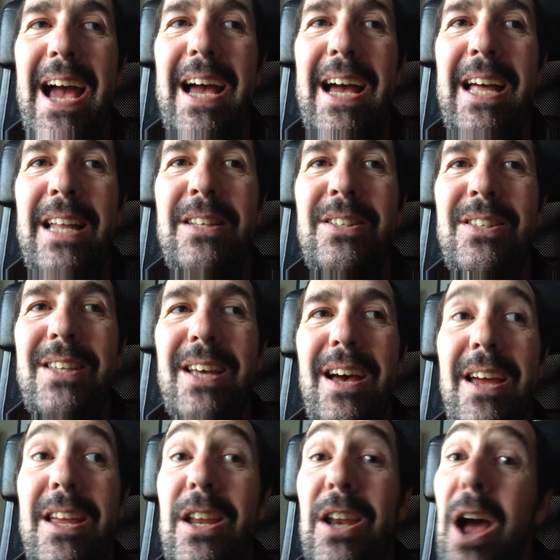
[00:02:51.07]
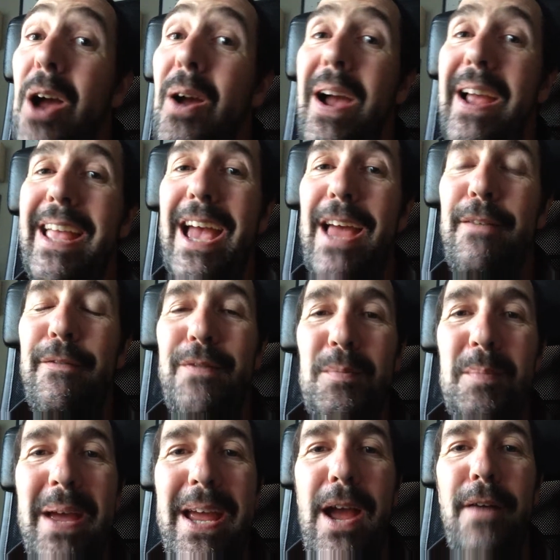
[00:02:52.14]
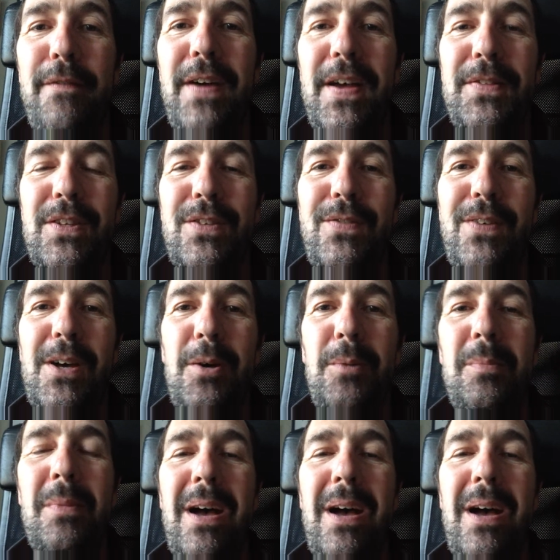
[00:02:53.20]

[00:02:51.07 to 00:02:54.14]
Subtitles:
And you know, again, for me, I've had this film,